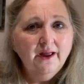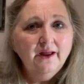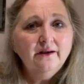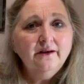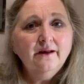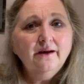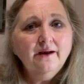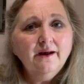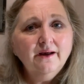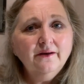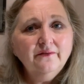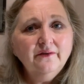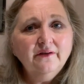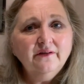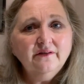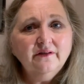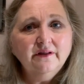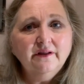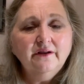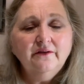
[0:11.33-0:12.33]
Now,
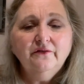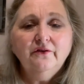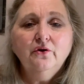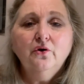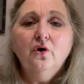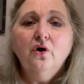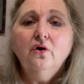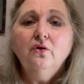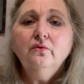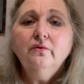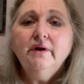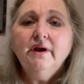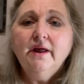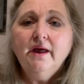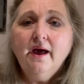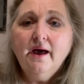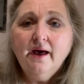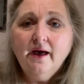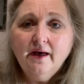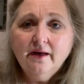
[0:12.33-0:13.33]
obviously, if you already
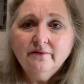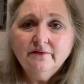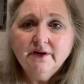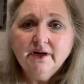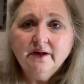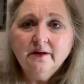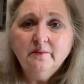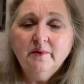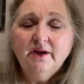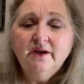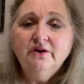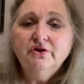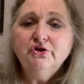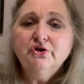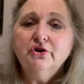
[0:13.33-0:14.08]
have diabetes,